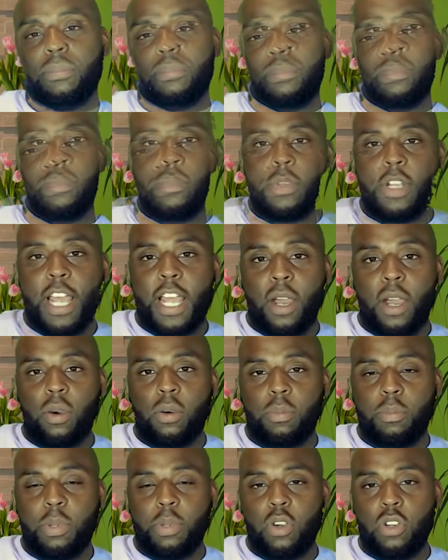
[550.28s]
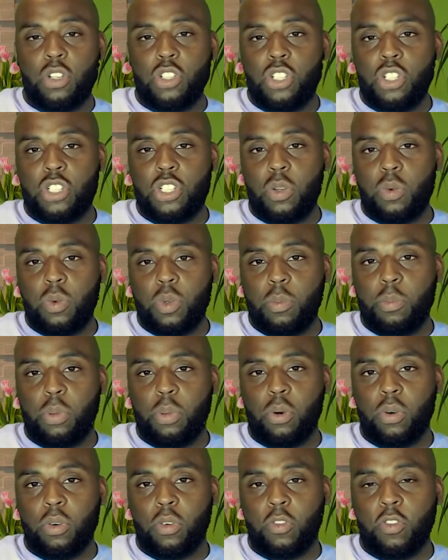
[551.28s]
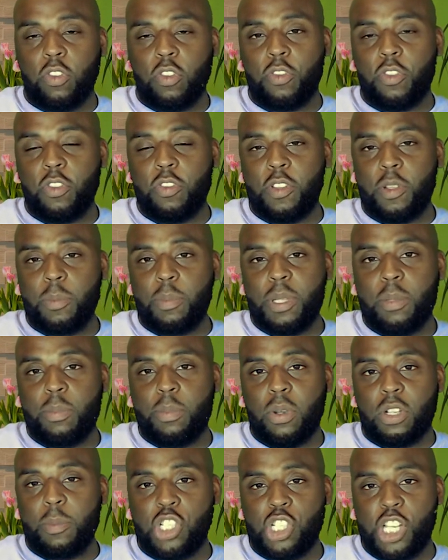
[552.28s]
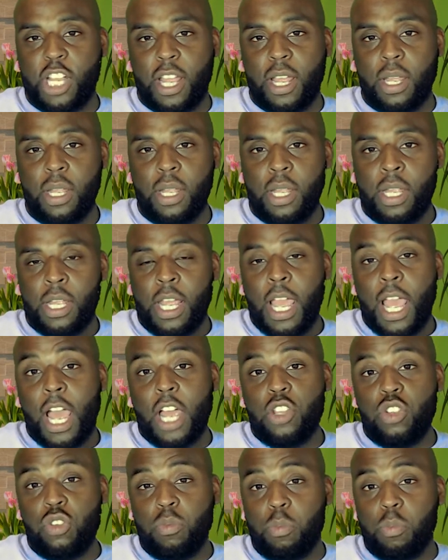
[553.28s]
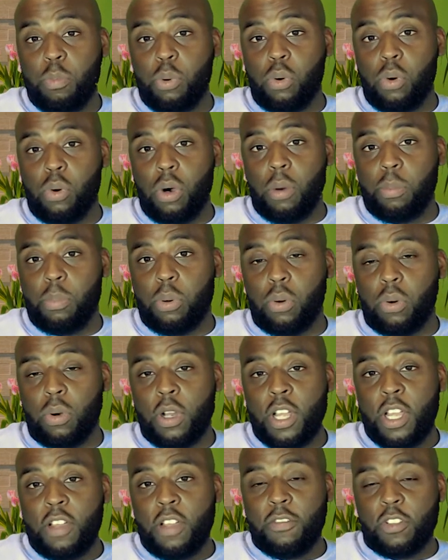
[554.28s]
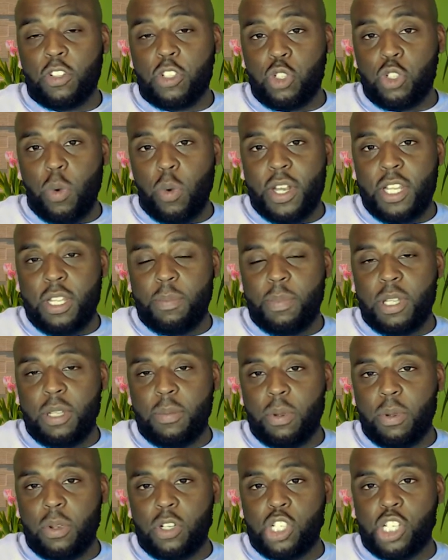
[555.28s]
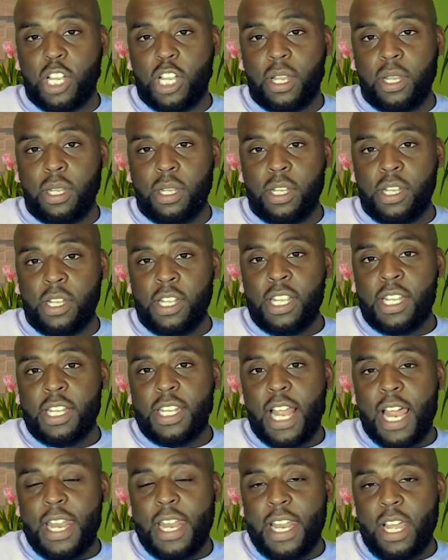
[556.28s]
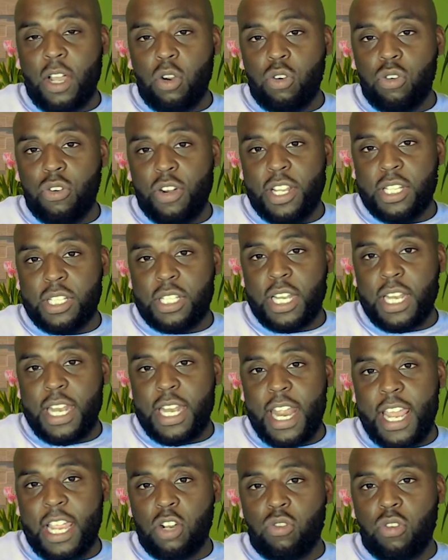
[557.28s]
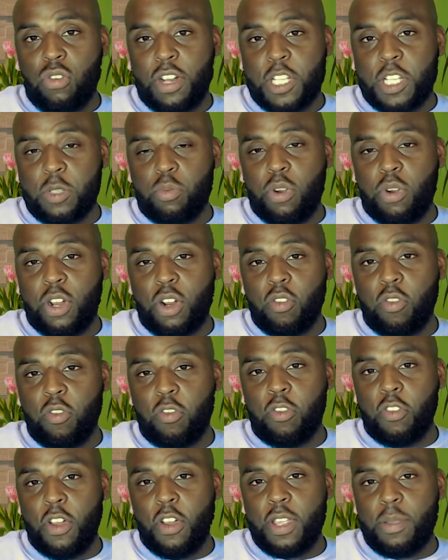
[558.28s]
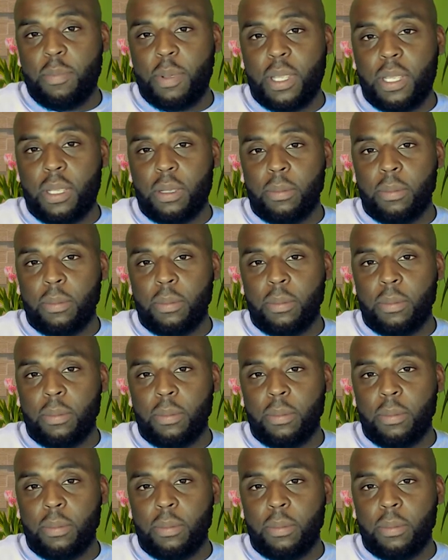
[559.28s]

Now, because you sold a put for 50p per share and you bought a put for 20p per share, that now creates a net credit spread of 30p.